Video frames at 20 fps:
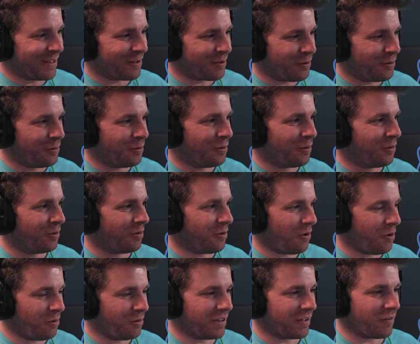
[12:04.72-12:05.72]
cool.
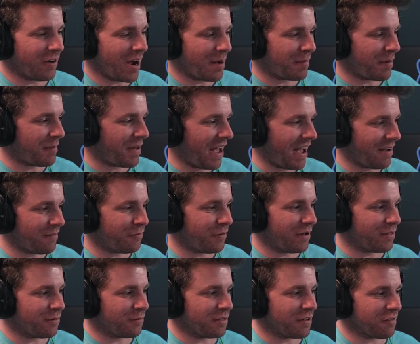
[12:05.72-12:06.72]
Holy crap. I'm
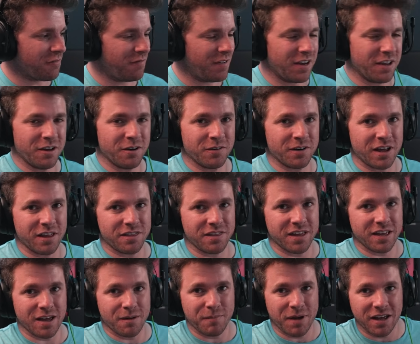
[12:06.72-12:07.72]
halfway through this video and I
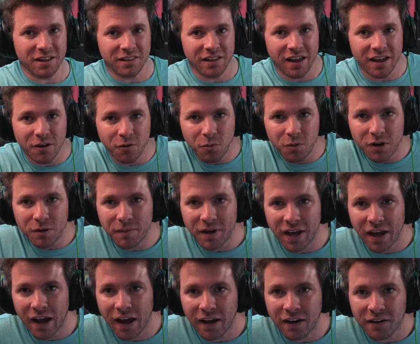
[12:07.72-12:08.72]
think I'm at like, what am
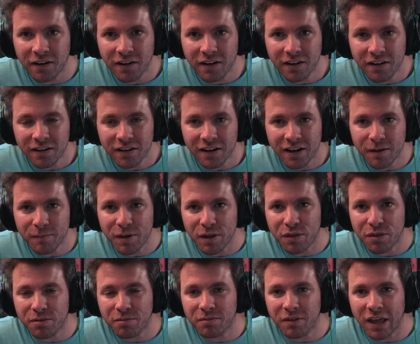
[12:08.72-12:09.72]
I at? I'm
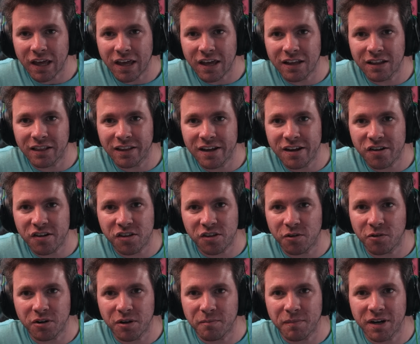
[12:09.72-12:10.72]
at like at least
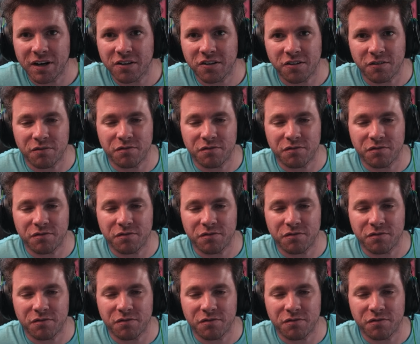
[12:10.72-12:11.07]
30 minutes of